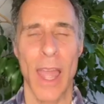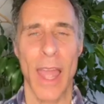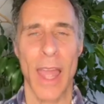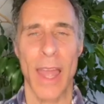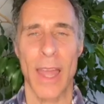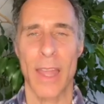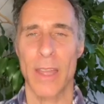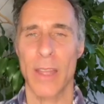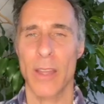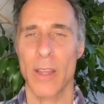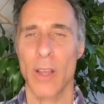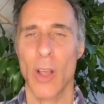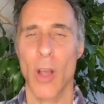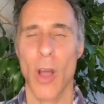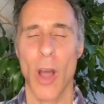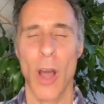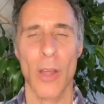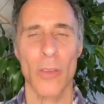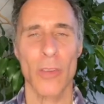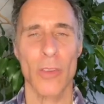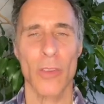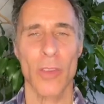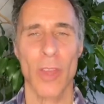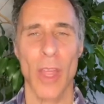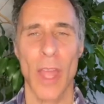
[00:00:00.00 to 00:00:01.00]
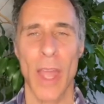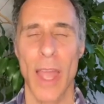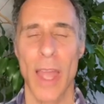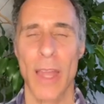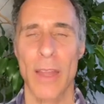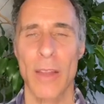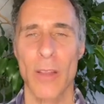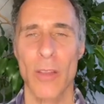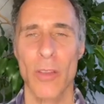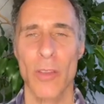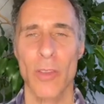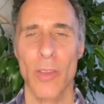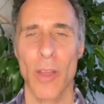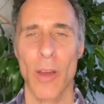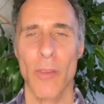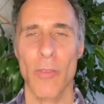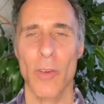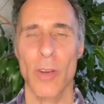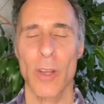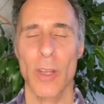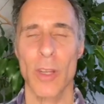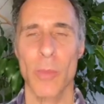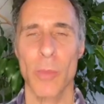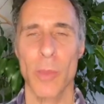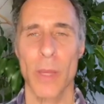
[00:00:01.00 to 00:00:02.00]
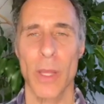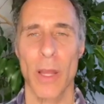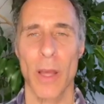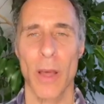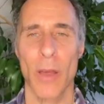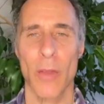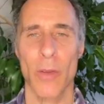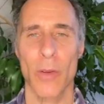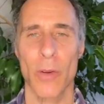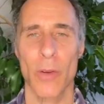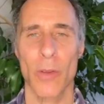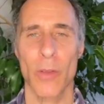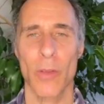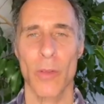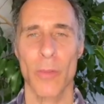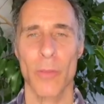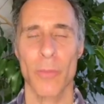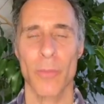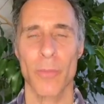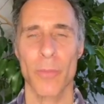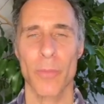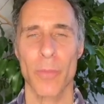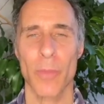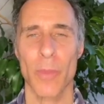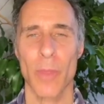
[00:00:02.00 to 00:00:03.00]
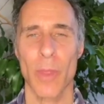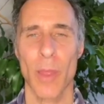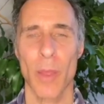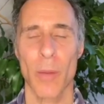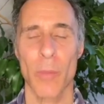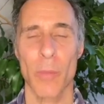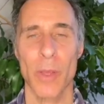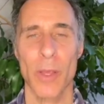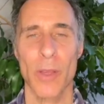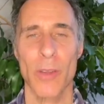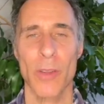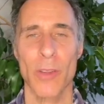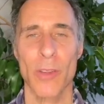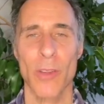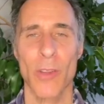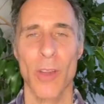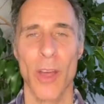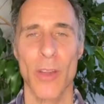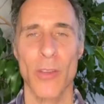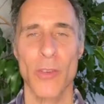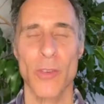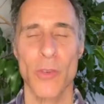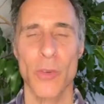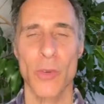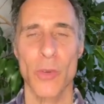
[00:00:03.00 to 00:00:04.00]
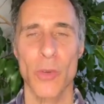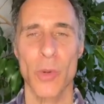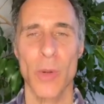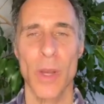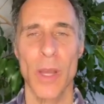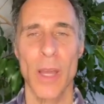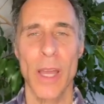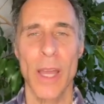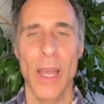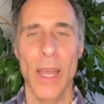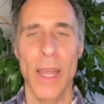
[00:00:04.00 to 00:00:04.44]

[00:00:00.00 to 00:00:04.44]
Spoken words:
and causes endless suffering to me and others, because it's not true.